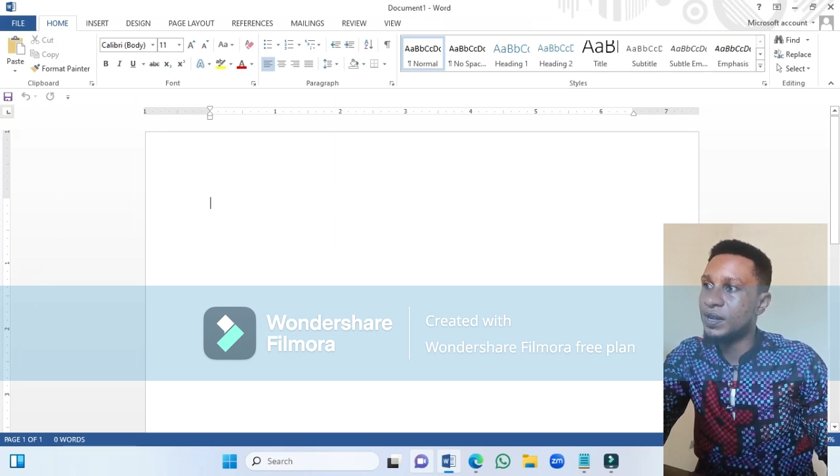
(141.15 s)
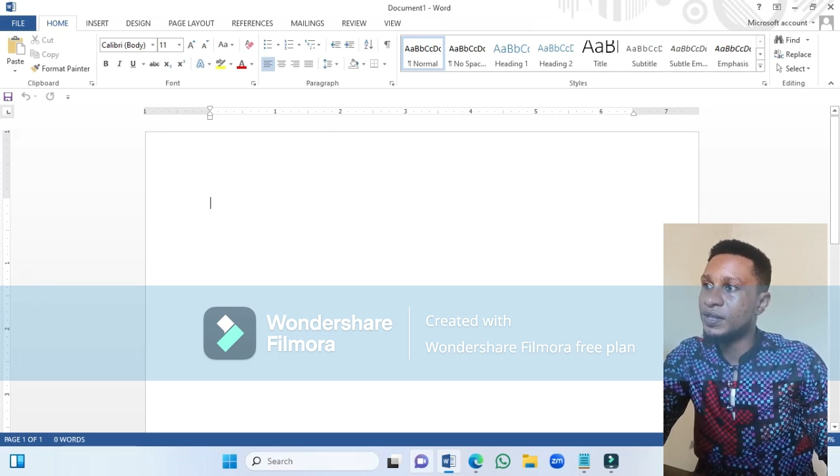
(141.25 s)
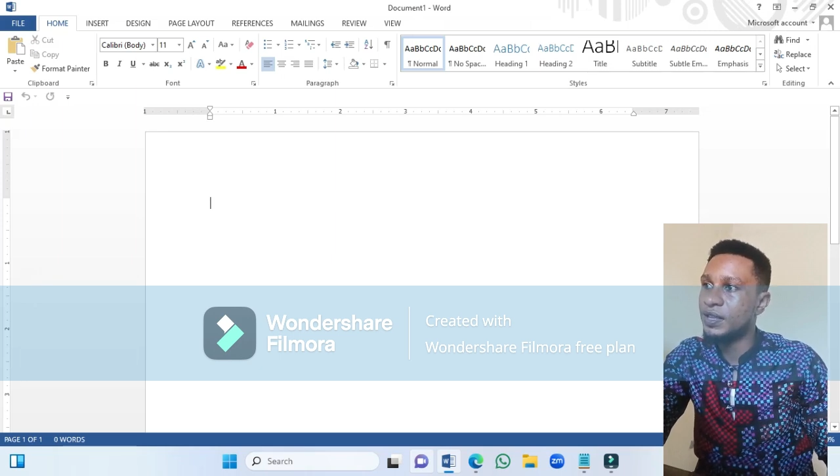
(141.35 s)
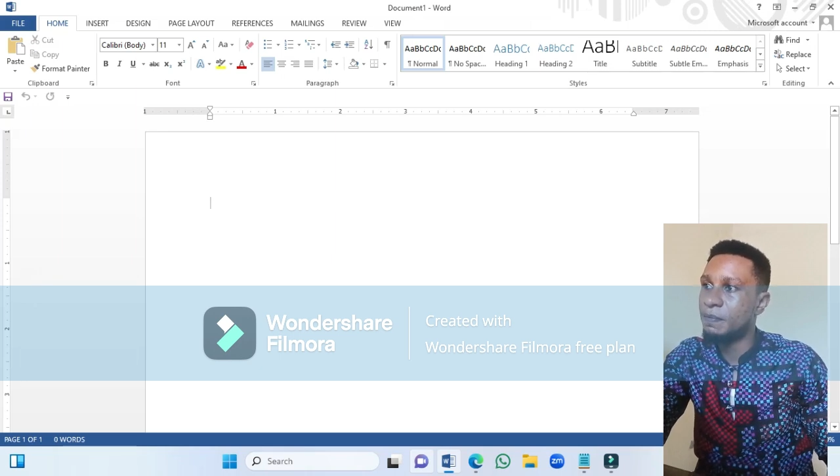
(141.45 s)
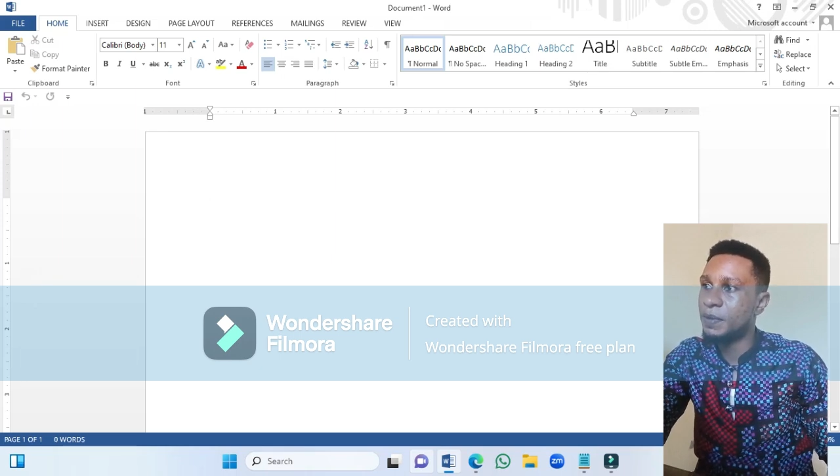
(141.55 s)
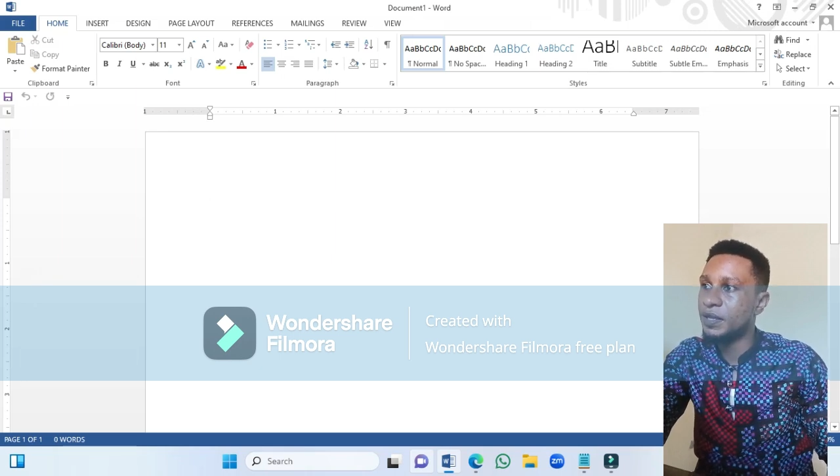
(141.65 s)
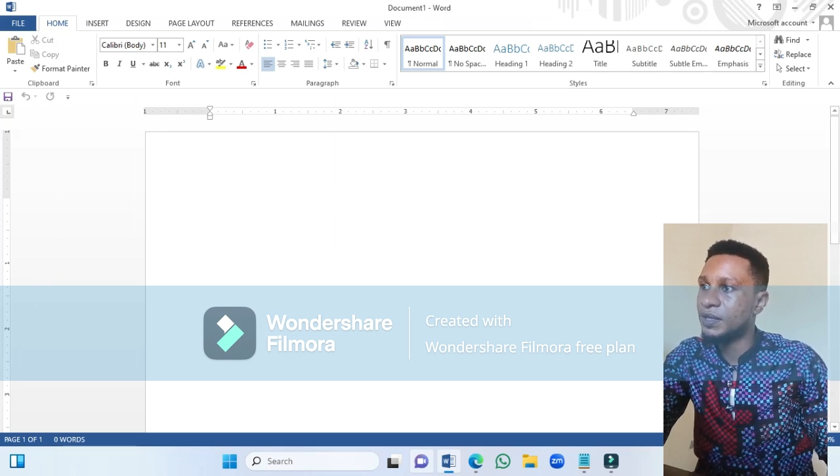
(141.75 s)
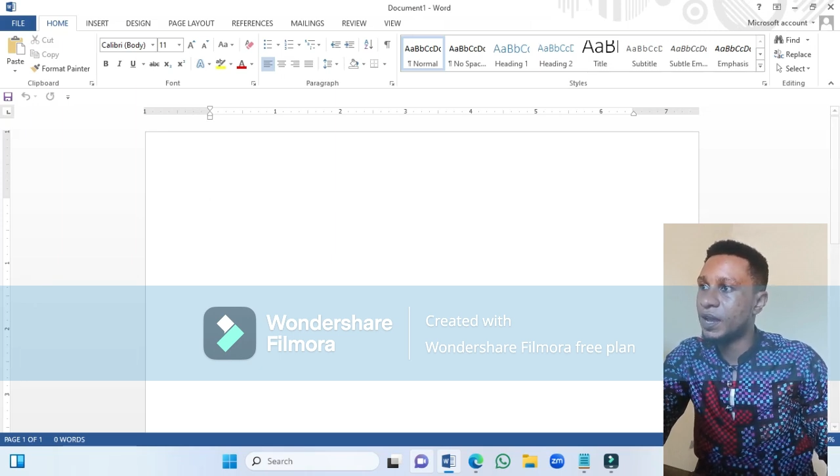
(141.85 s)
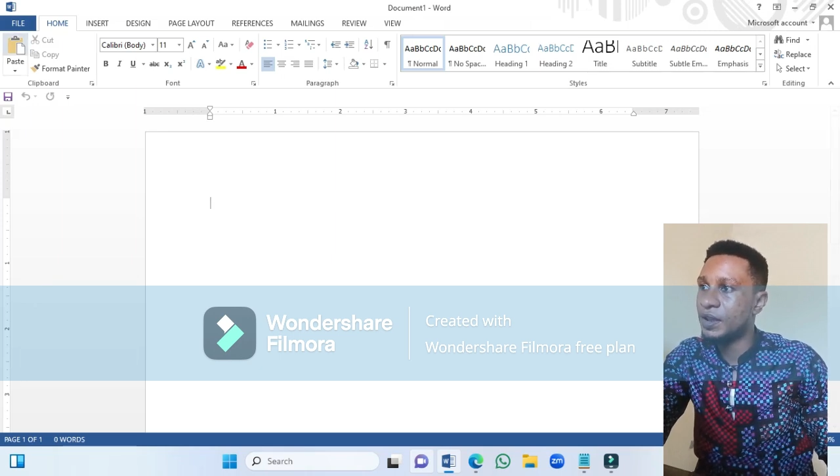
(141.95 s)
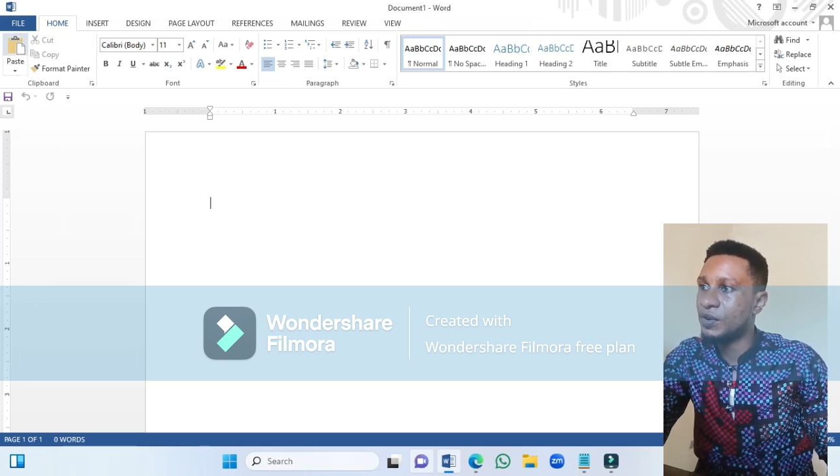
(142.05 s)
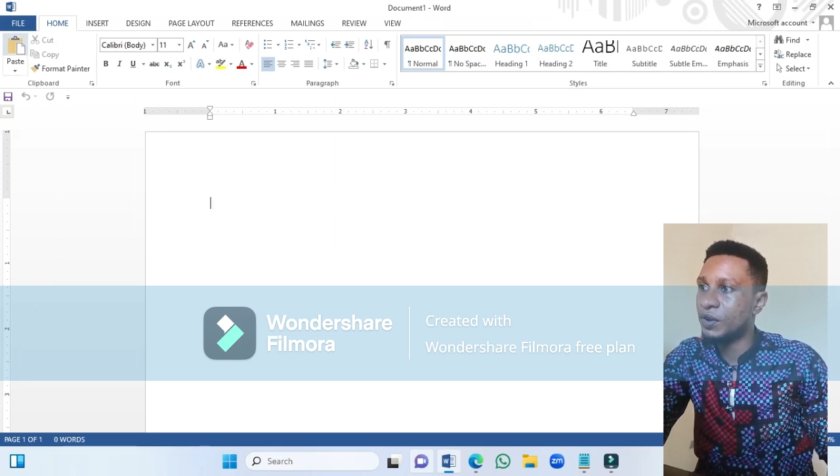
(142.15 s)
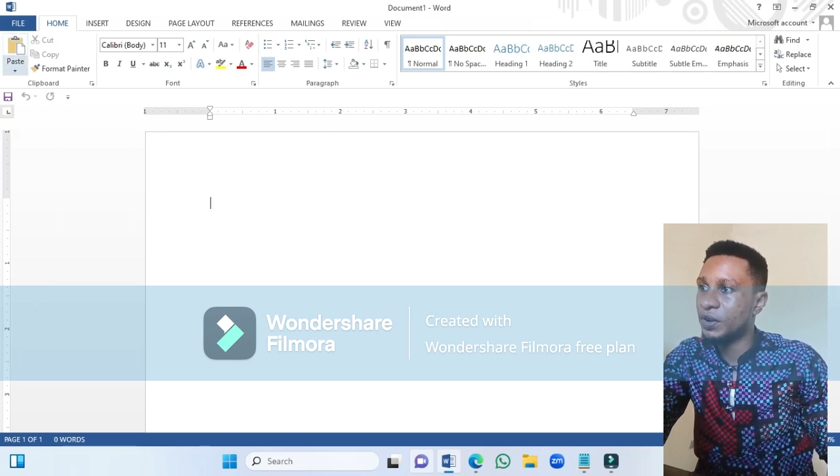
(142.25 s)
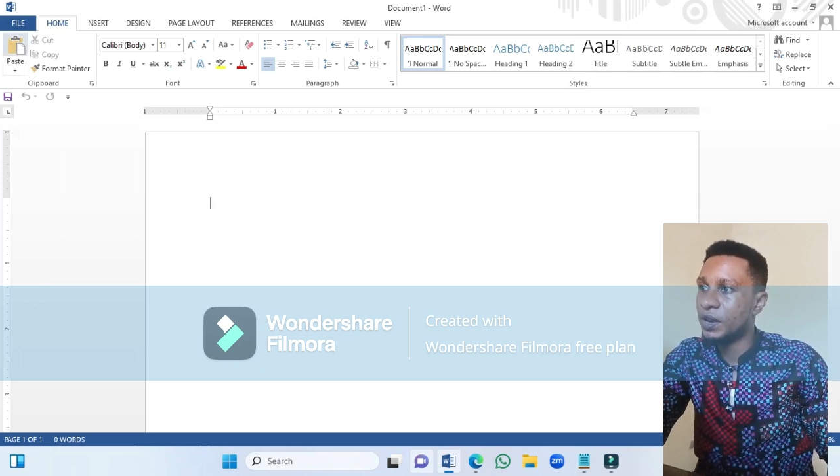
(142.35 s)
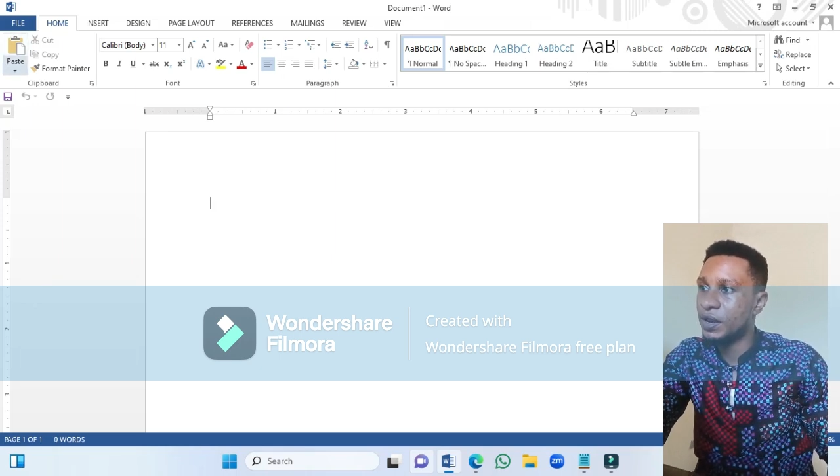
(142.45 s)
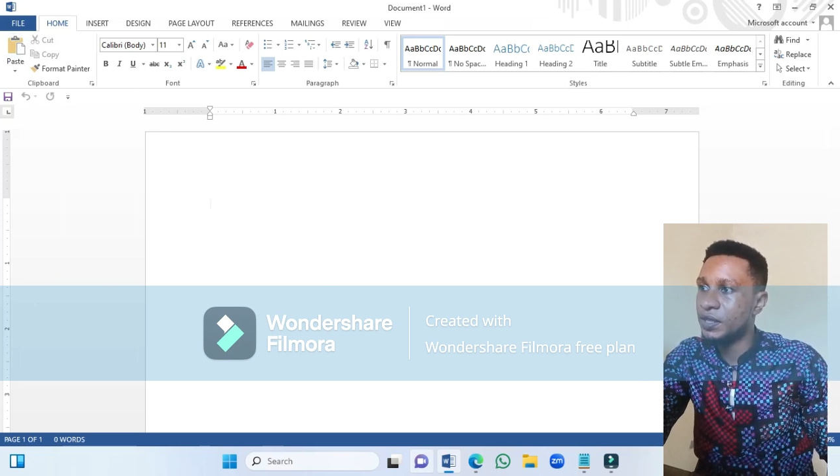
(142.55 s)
there is a paste icon here,